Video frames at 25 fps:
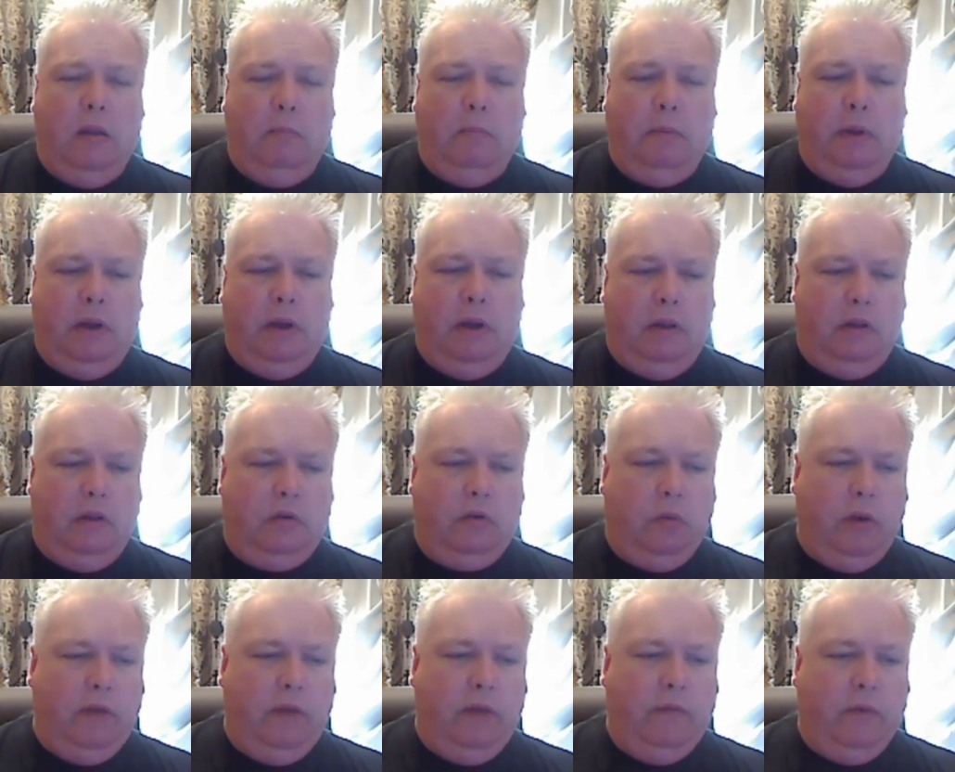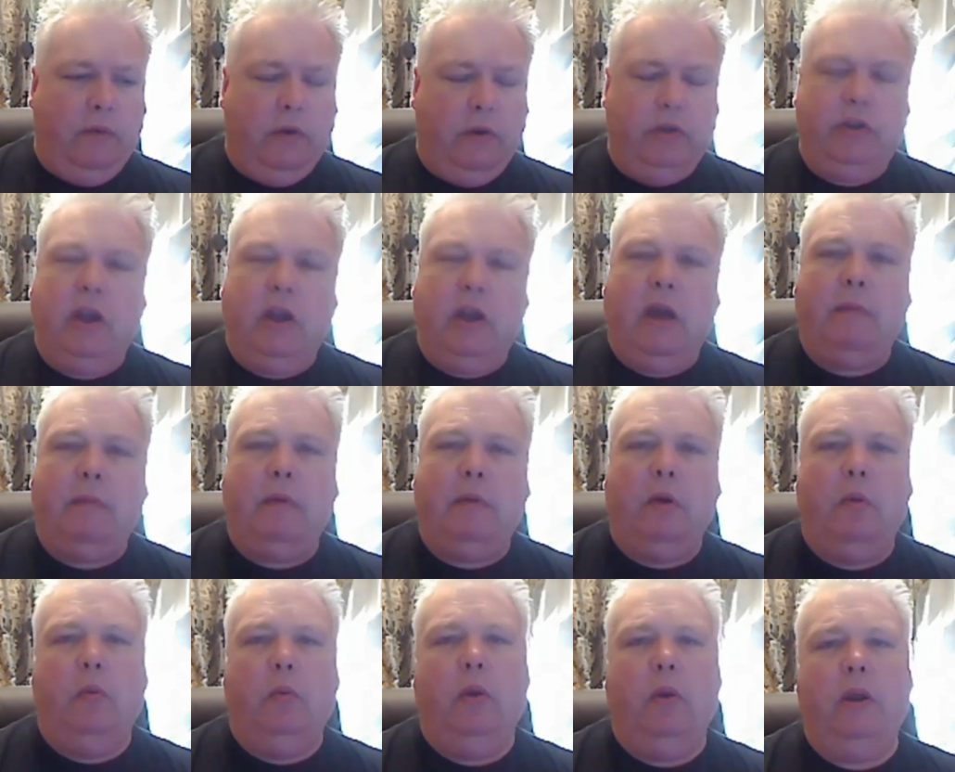But in the 24
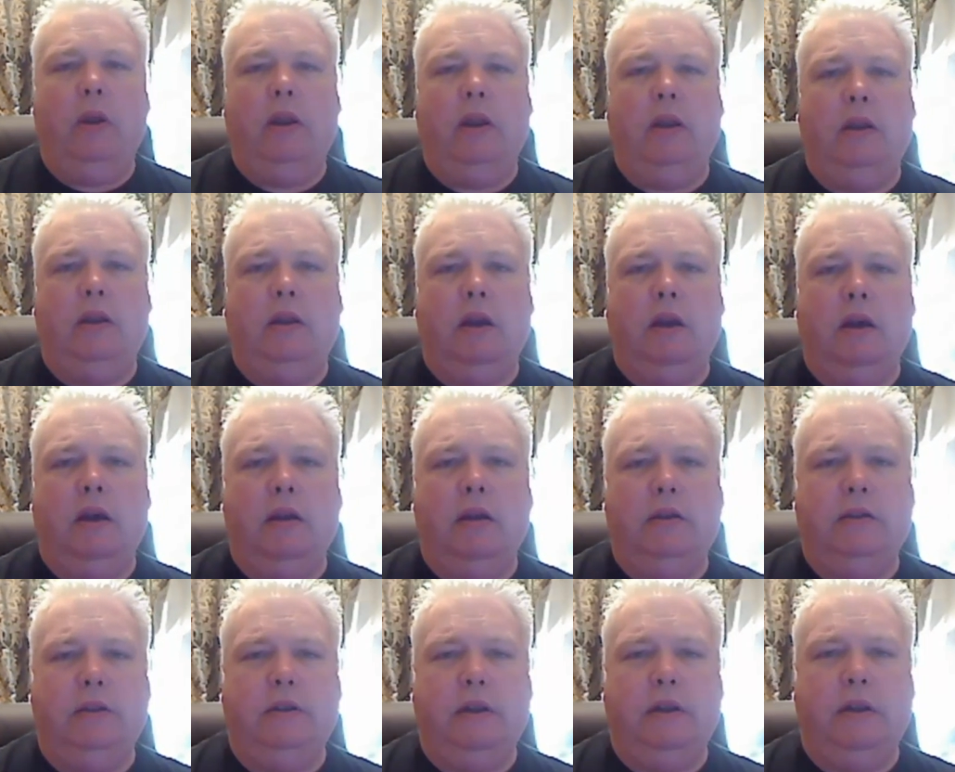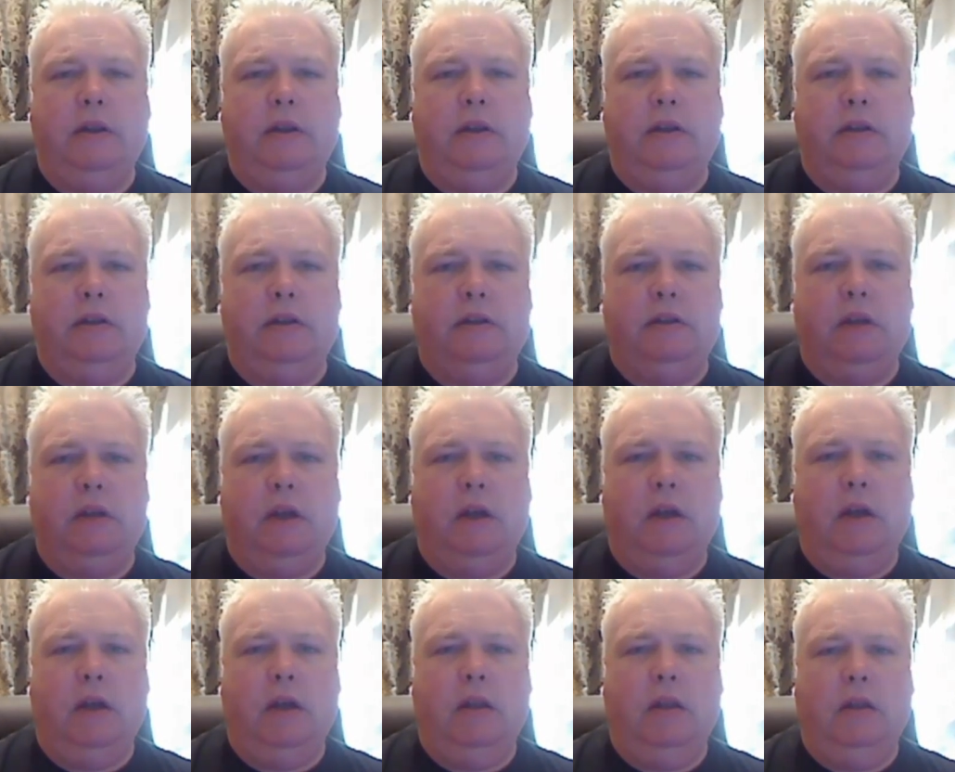chapter, what he does is
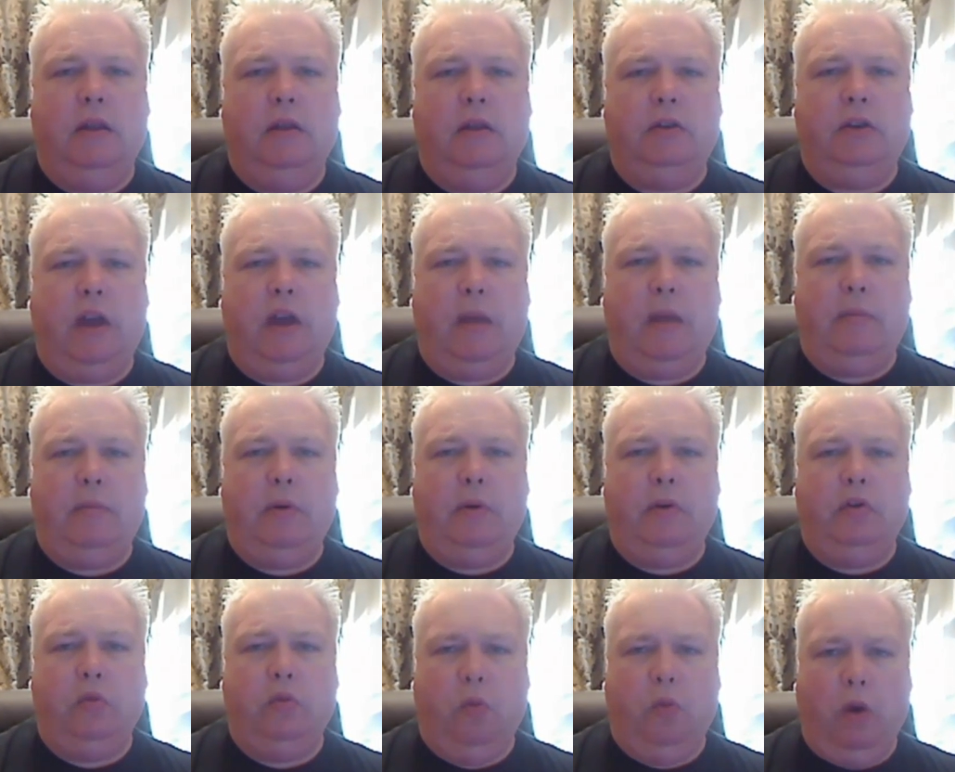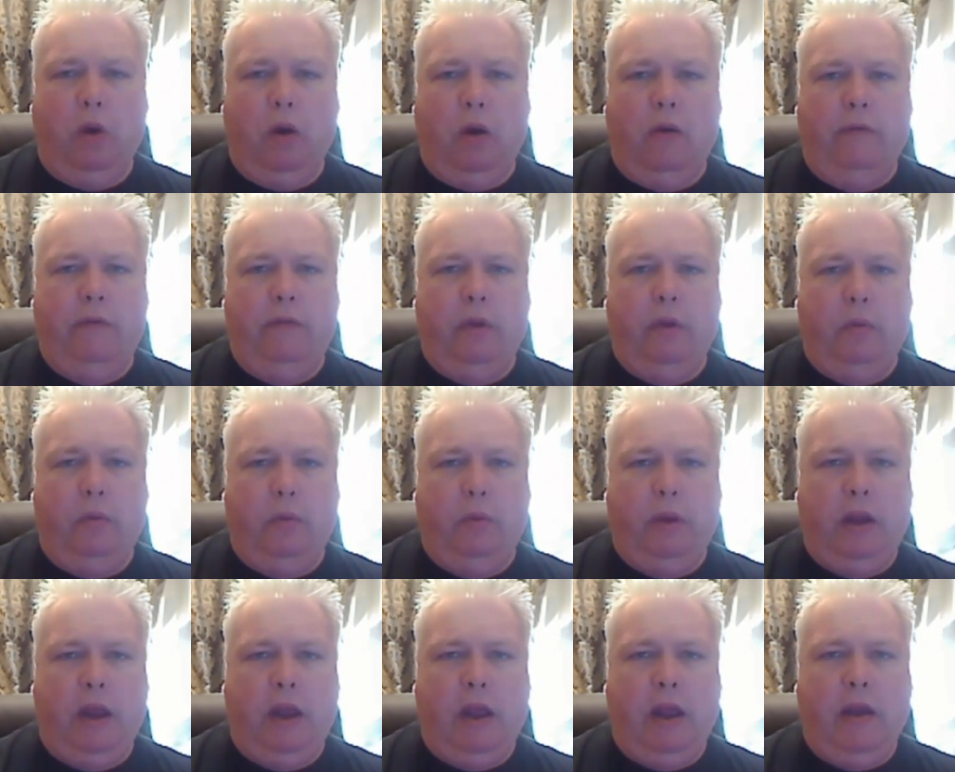the chapter 12 that
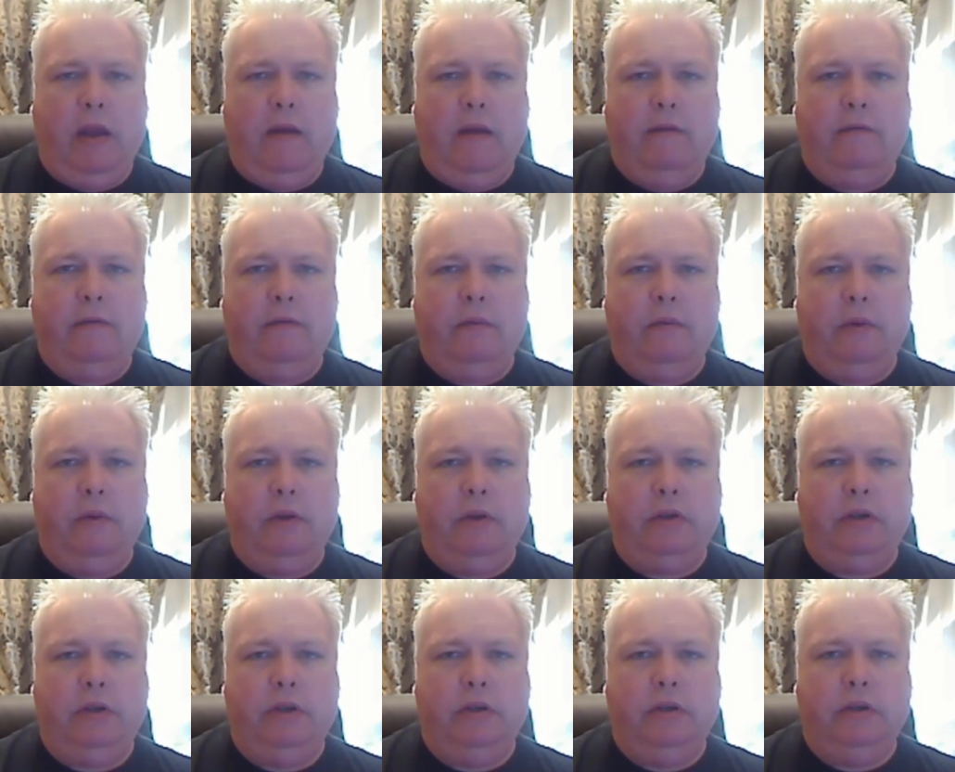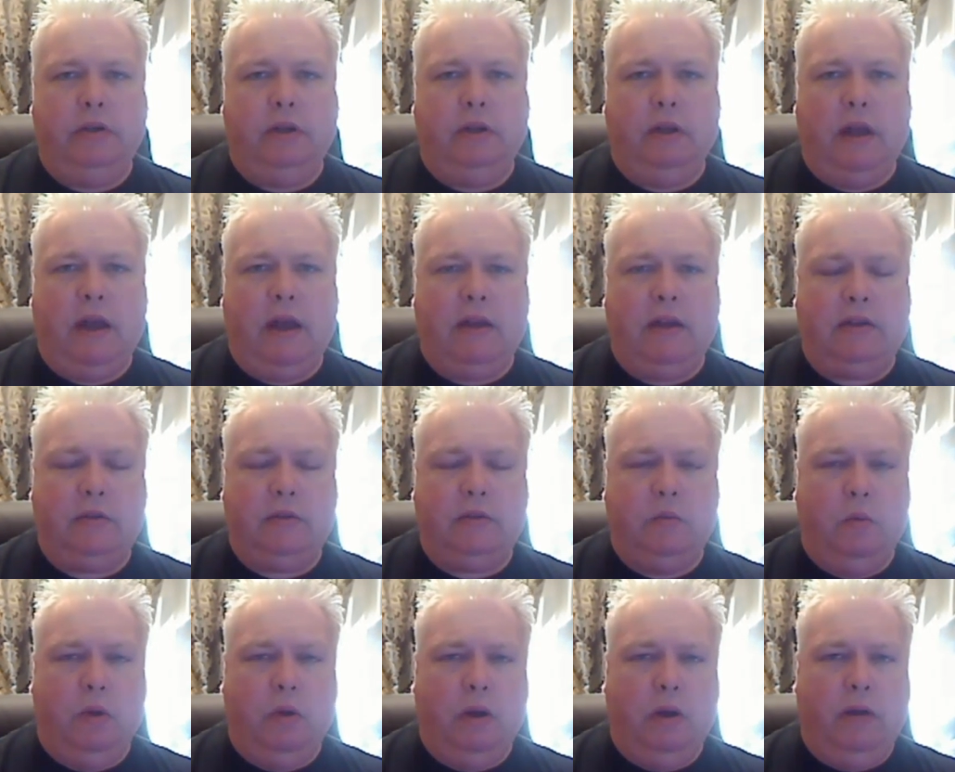we have, which is the
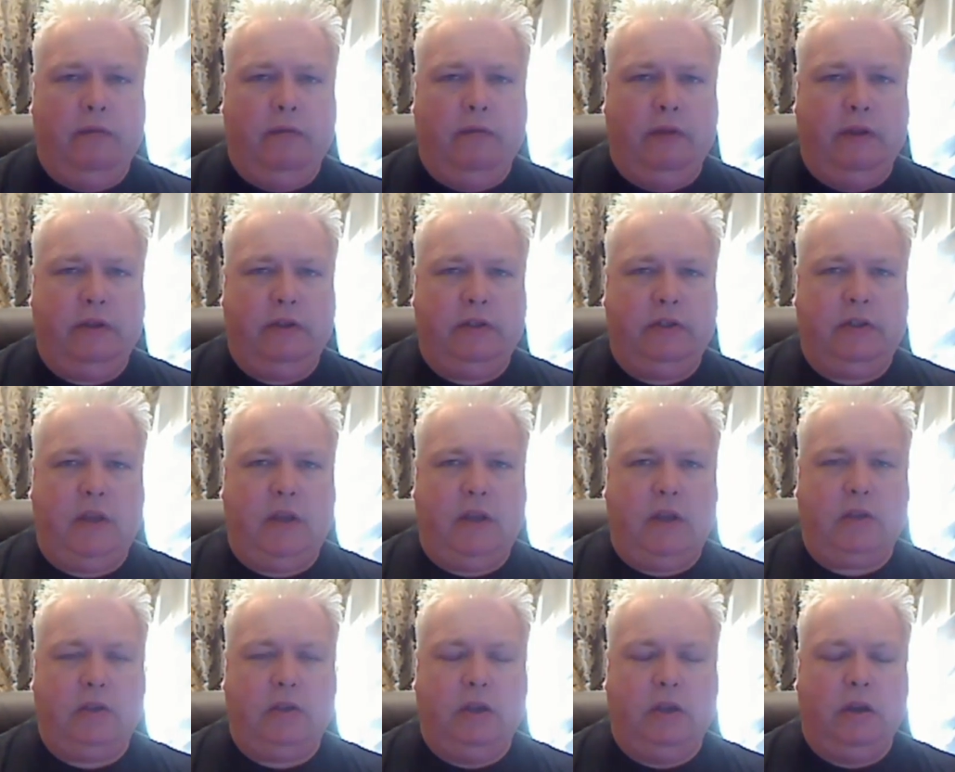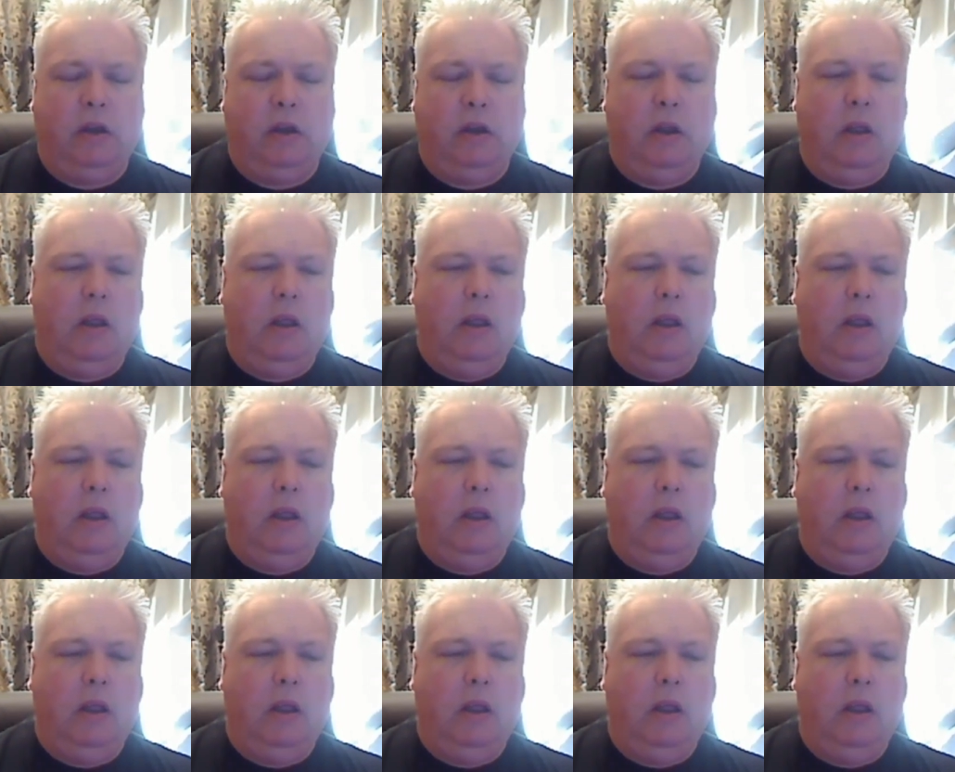last one of this section,